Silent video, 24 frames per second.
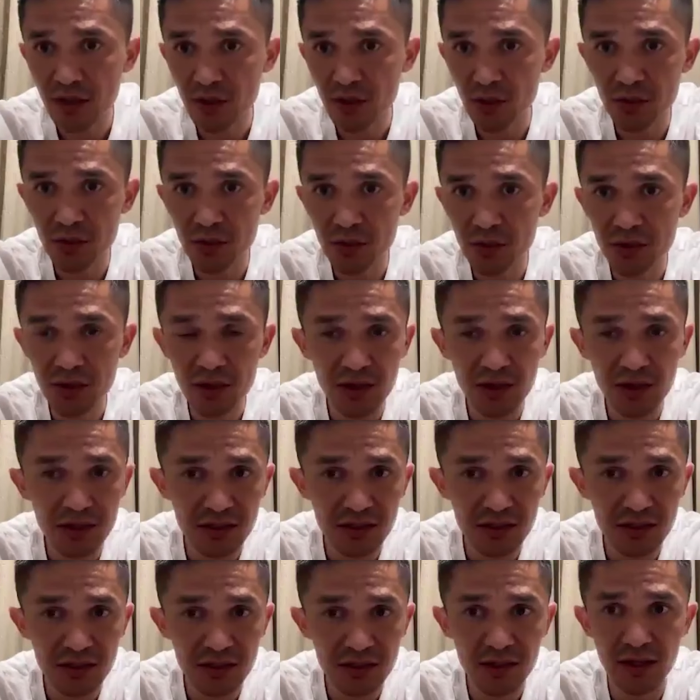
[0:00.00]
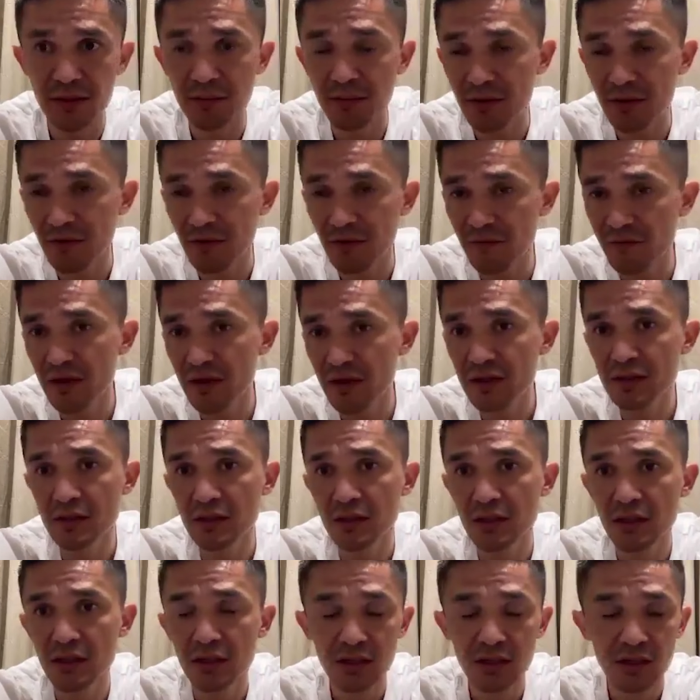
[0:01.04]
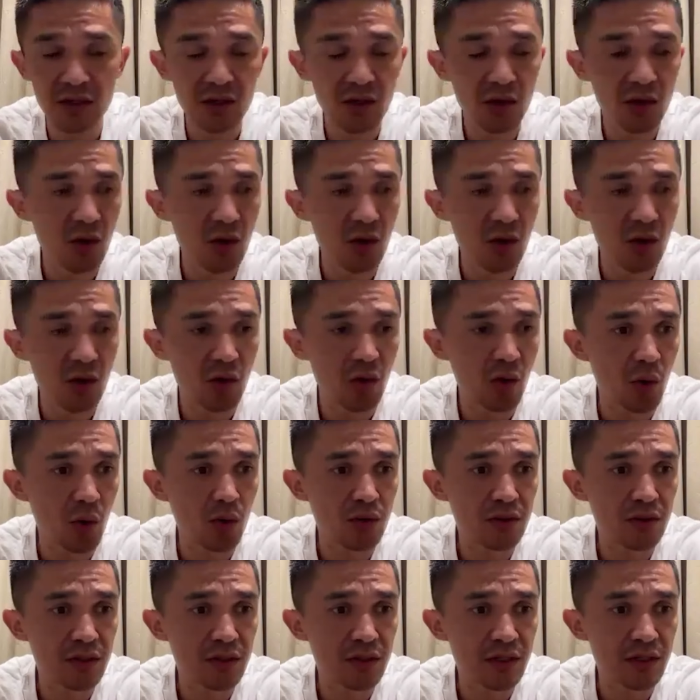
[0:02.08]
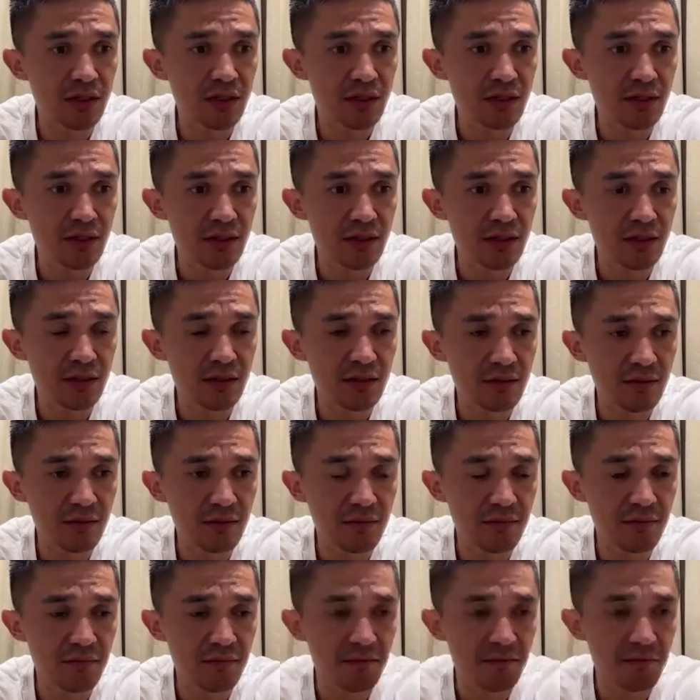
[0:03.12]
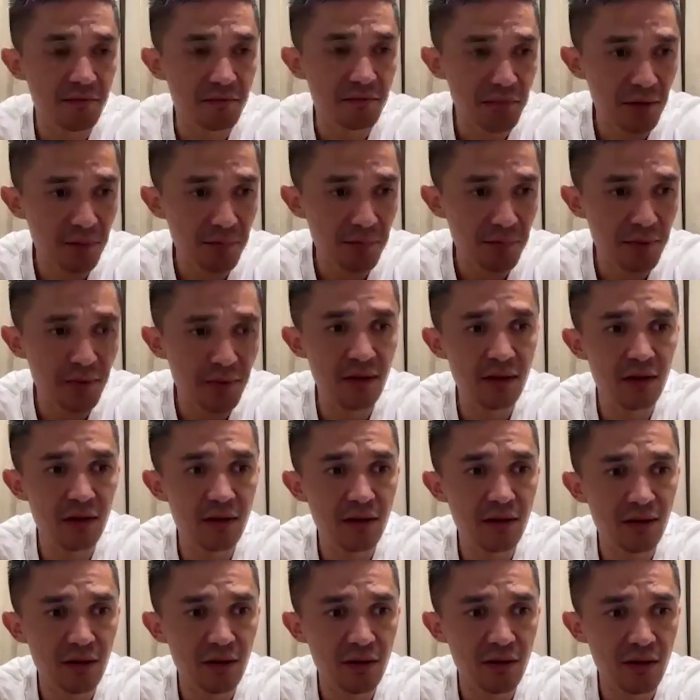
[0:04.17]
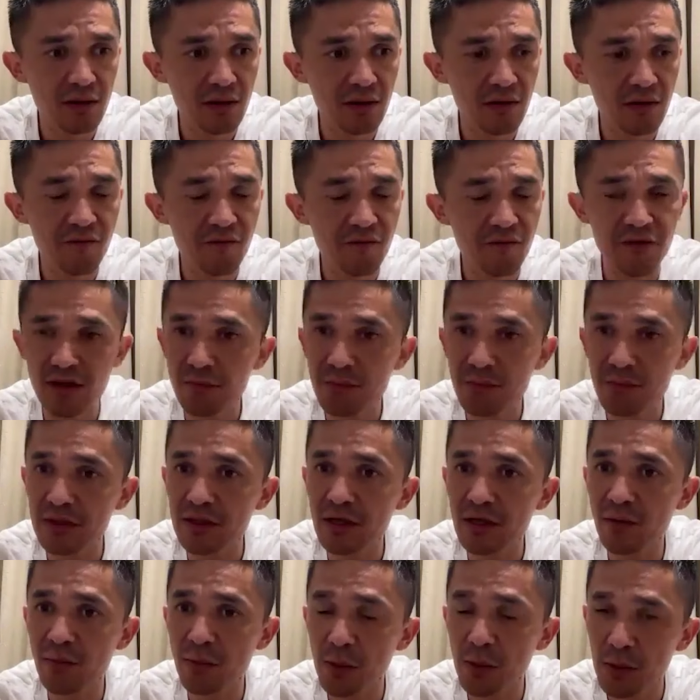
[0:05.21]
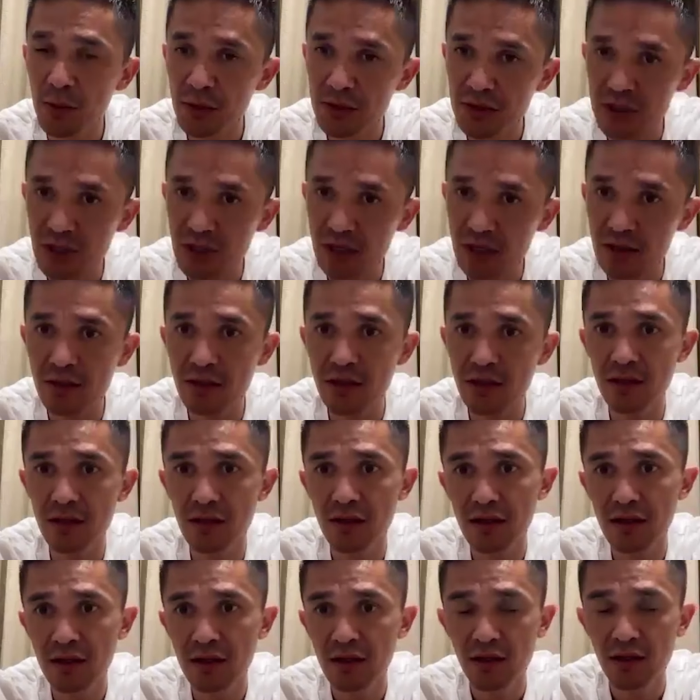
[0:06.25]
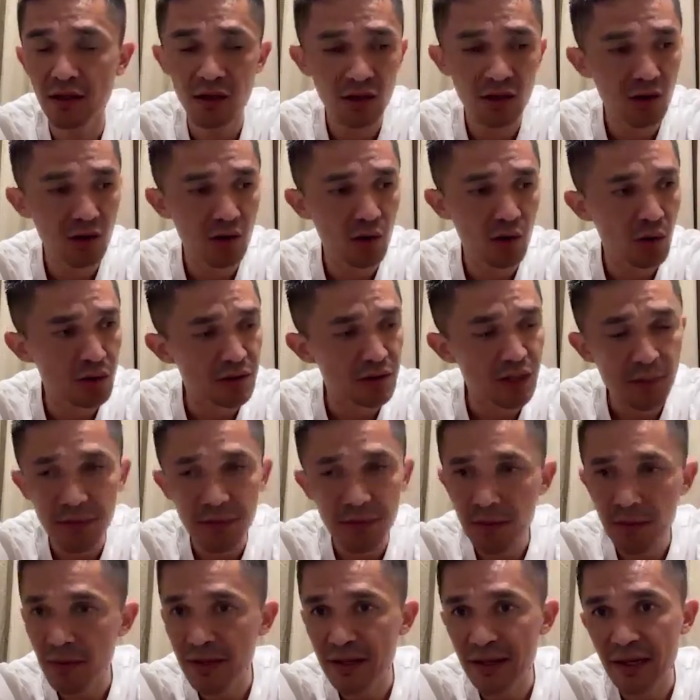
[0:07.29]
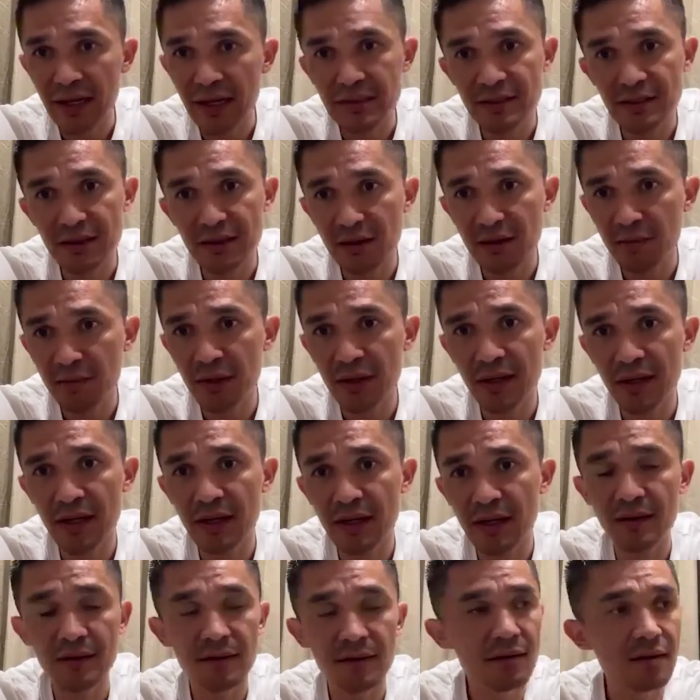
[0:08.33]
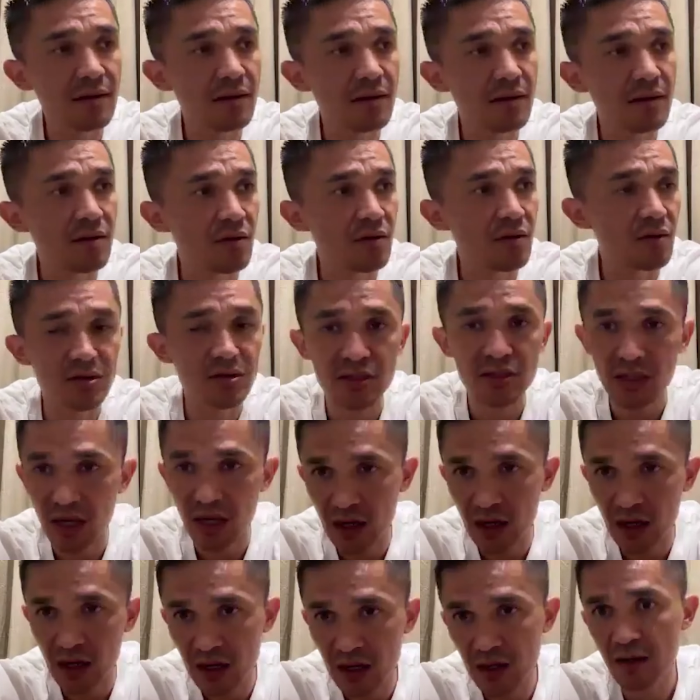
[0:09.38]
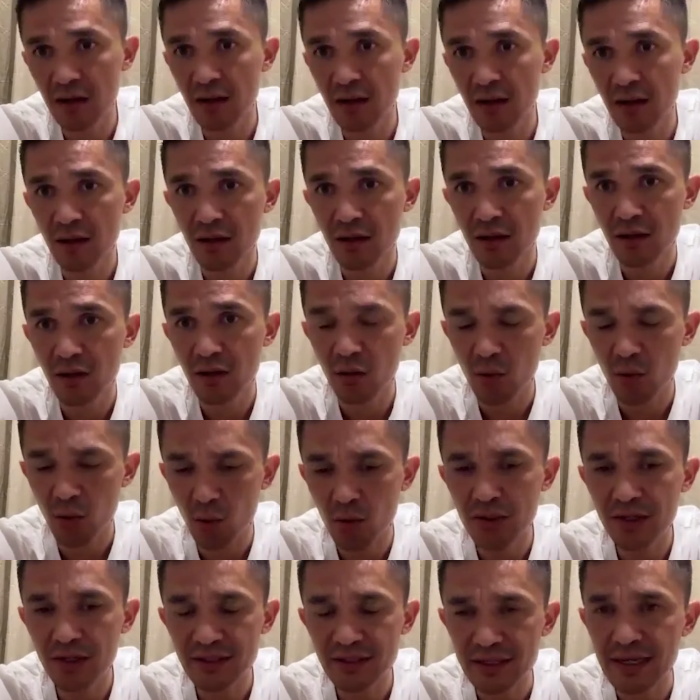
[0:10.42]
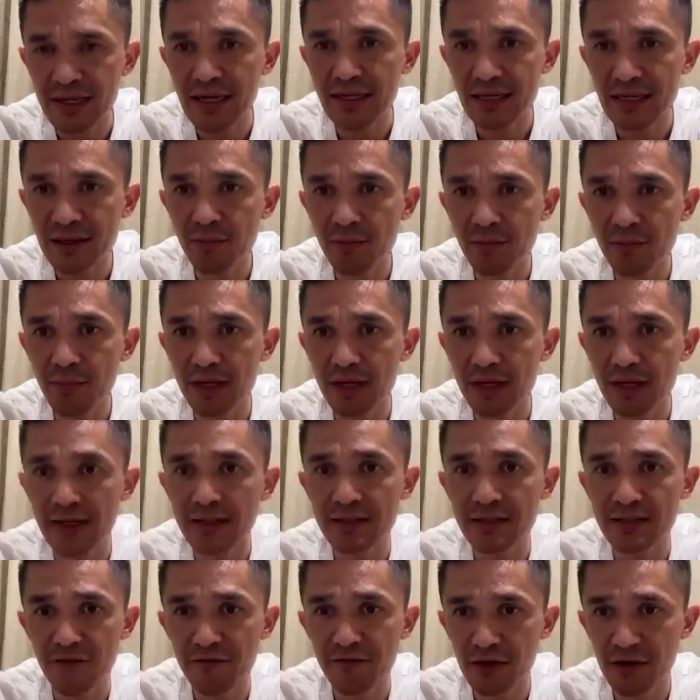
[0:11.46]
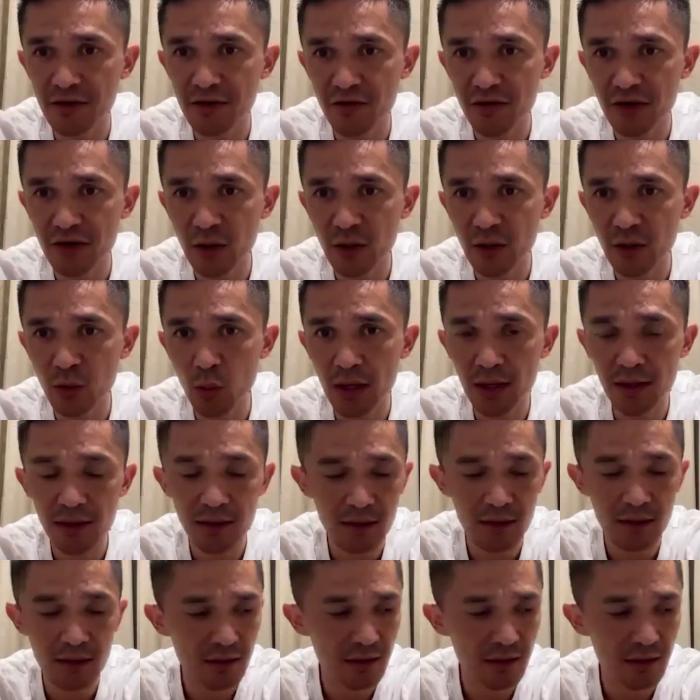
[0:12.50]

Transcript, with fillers: the Liston and the Manvirs, or the Bipin, Vikram Pratap, or the Changte, or Thapa playing as a number 10, or Sahal. All these attacking players, they have done really well.